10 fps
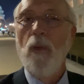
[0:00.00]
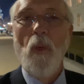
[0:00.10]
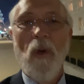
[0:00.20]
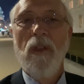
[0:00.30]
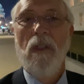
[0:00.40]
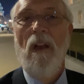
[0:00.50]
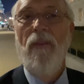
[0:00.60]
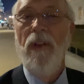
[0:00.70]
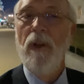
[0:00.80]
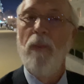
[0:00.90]
worse
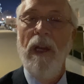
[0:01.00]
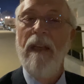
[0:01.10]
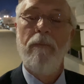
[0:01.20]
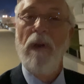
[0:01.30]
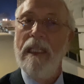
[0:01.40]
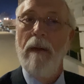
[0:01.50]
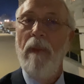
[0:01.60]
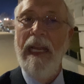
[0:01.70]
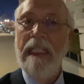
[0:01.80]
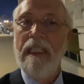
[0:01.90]
off under Pre- President
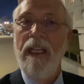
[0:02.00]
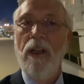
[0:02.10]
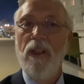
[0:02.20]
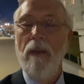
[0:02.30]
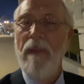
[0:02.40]
Biden's leadership,